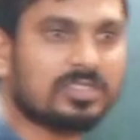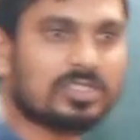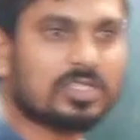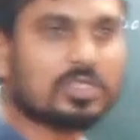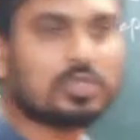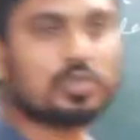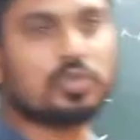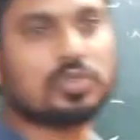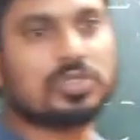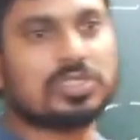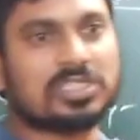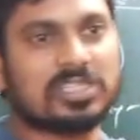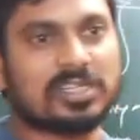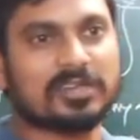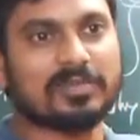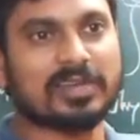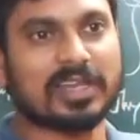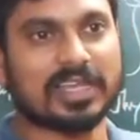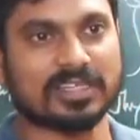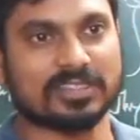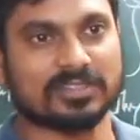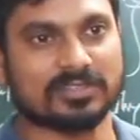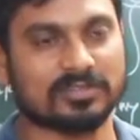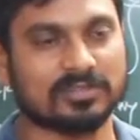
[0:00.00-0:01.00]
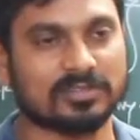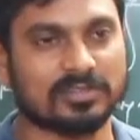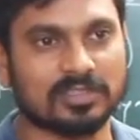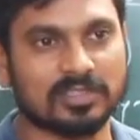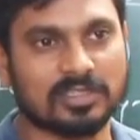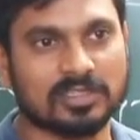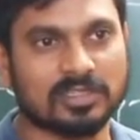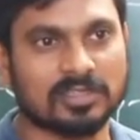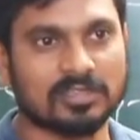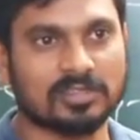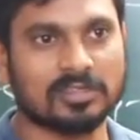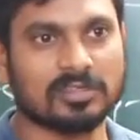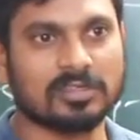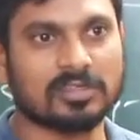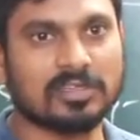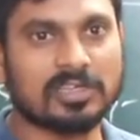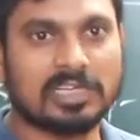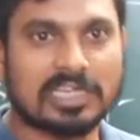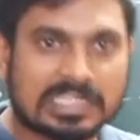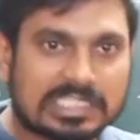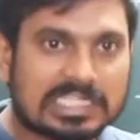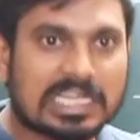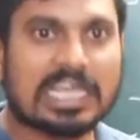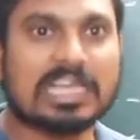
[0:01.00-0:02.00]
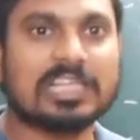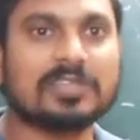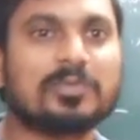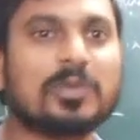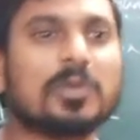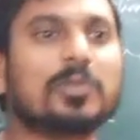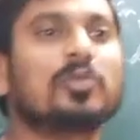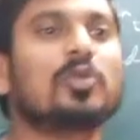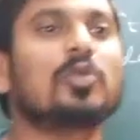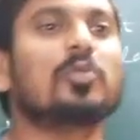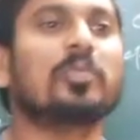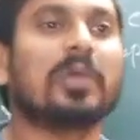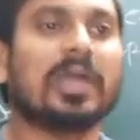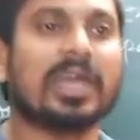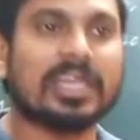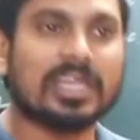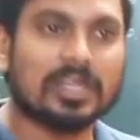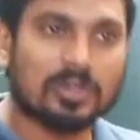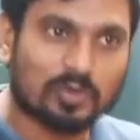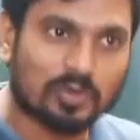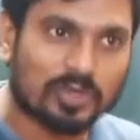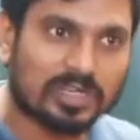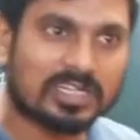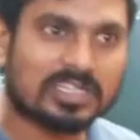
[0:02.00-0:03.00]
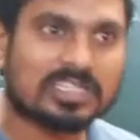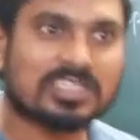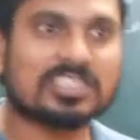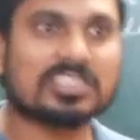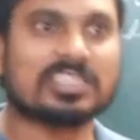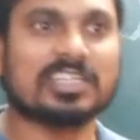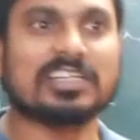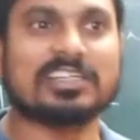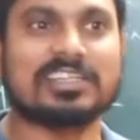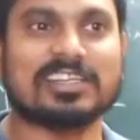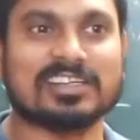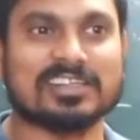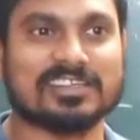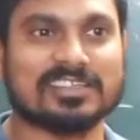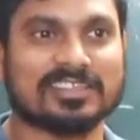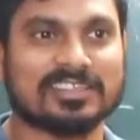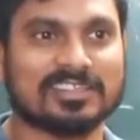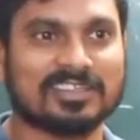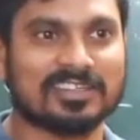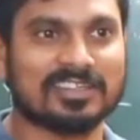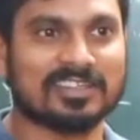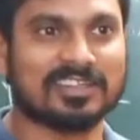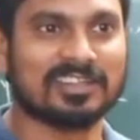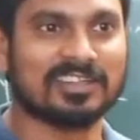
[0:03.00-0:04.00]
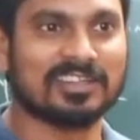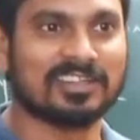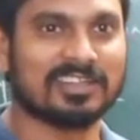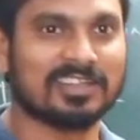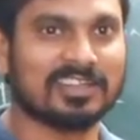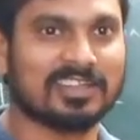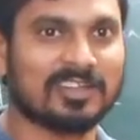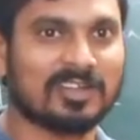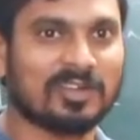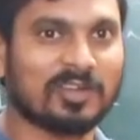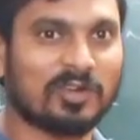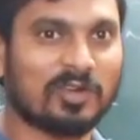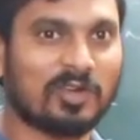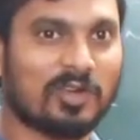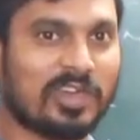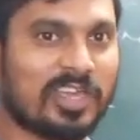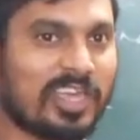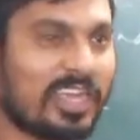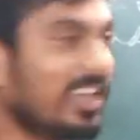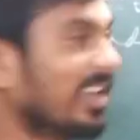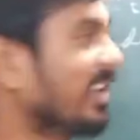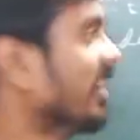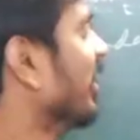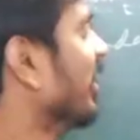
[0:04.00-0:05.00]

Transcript: just to stabilize. It's like people marry to get settled. Okay,